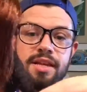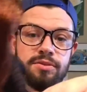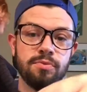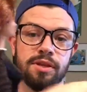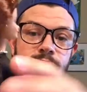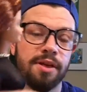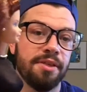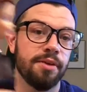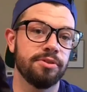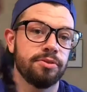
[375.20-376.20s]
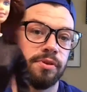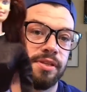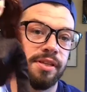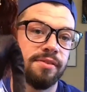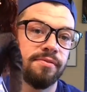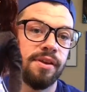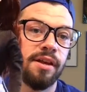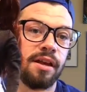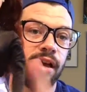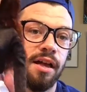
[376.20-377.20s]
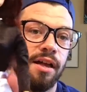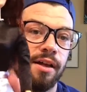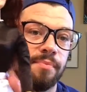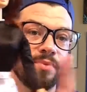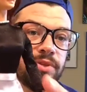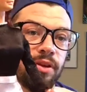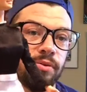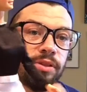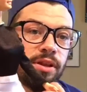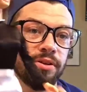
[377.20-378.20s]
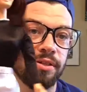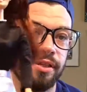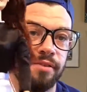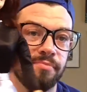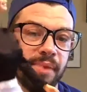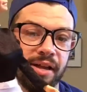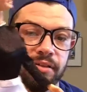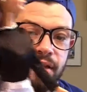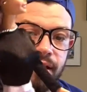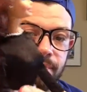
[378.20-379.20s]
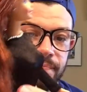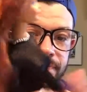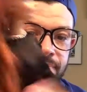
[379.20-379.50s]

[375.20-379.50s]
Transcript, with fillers: That's really cool. I thought it was short sleeve. Um, so long sleeve black top